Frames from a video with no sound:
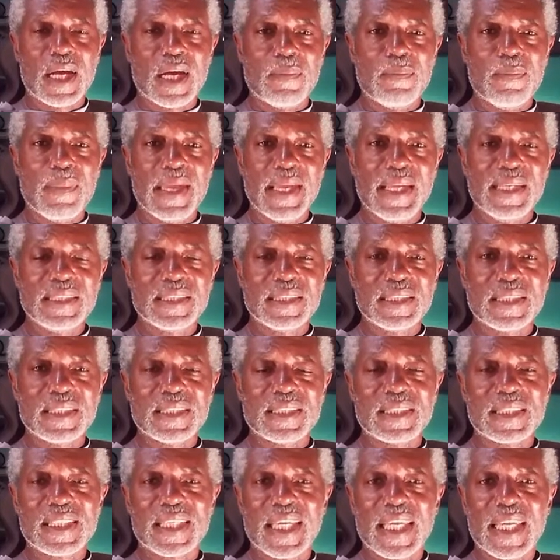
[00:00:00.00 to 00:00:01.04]

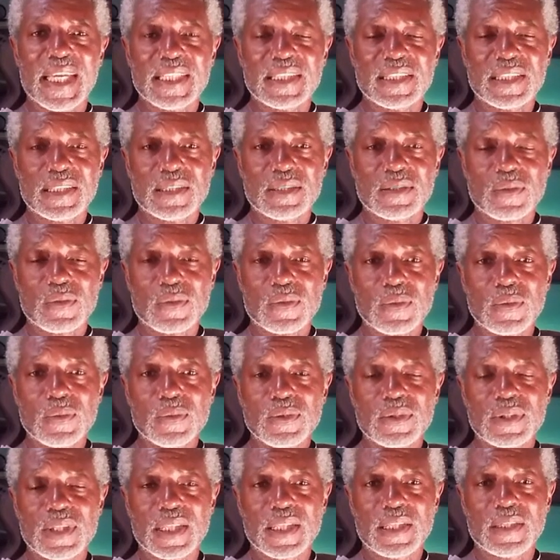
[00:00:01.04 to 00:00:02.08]
Amazing's Kitchen
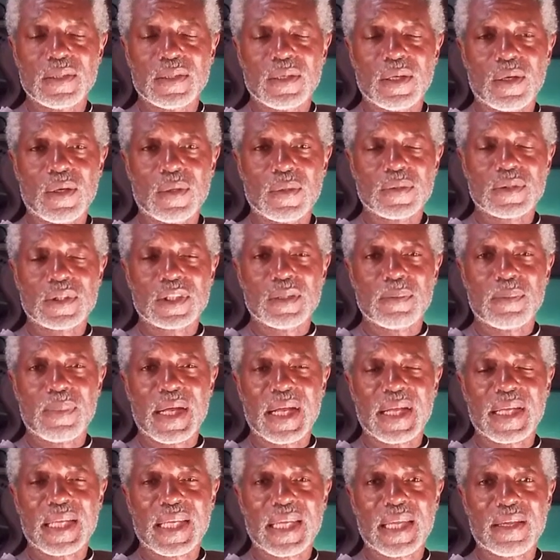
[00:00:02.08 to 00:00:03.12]
Cruising, hosted
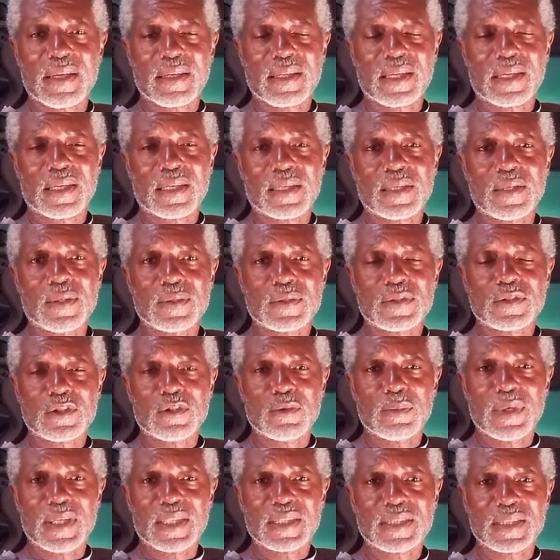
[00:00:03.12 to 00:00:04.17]
by Carolina
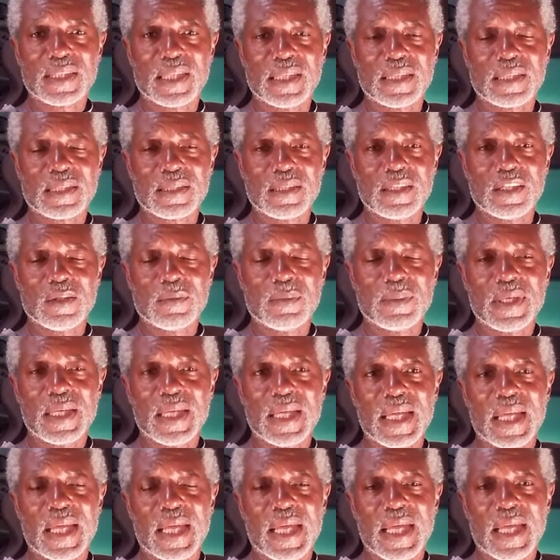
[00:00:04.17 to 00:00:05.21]
Coastal Mustang Club,
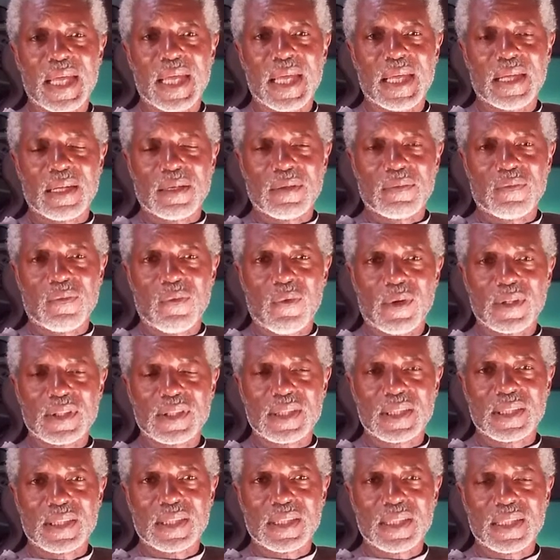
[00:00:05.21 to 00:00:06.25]
and
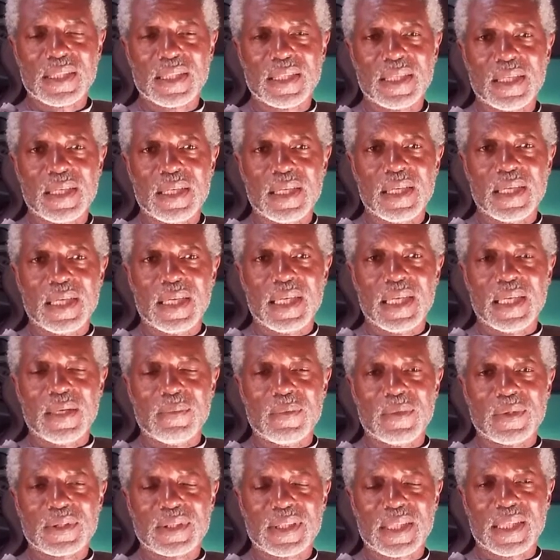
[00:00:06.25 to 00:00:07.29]
unfortunately
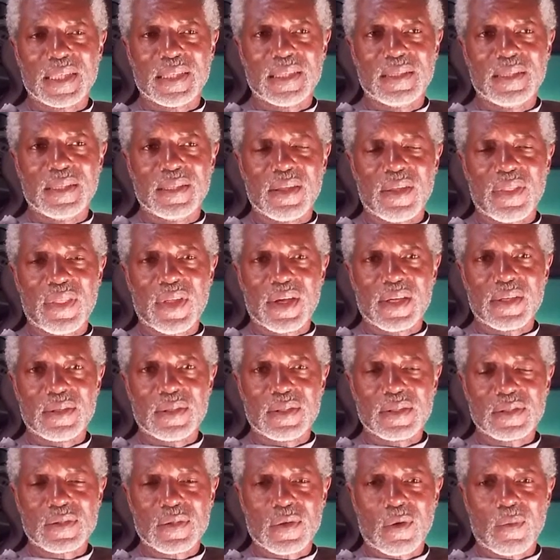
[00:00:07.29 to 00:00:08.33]
it was a good
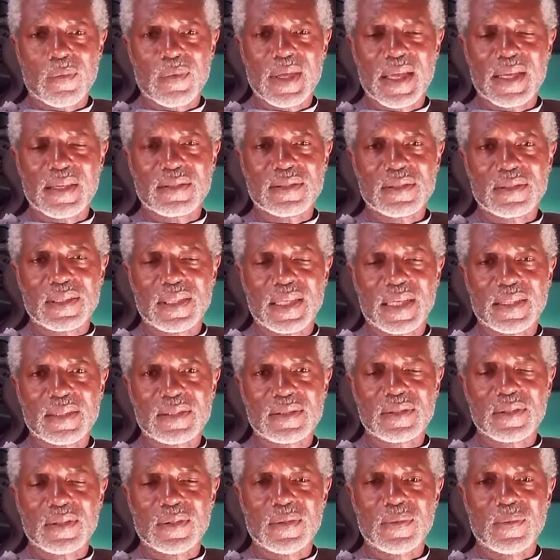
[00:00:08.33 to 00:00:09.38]
thunderstorm yesterday,
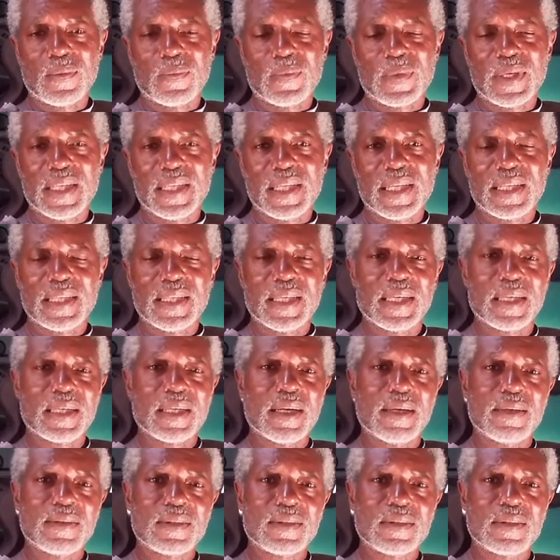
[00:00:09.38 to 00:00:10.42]
so we didn't
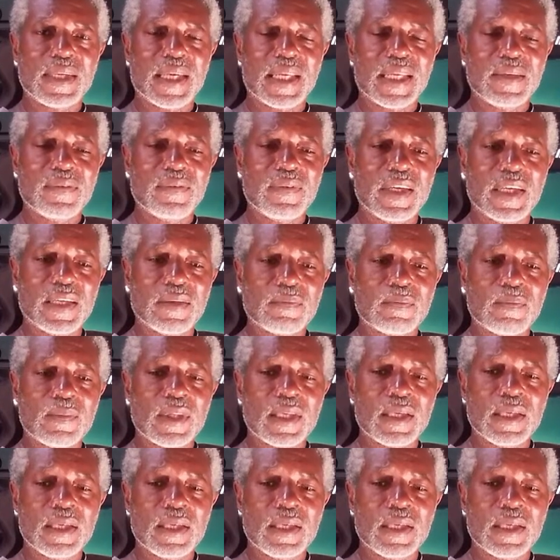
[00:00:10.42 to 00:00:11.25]
get out to that event.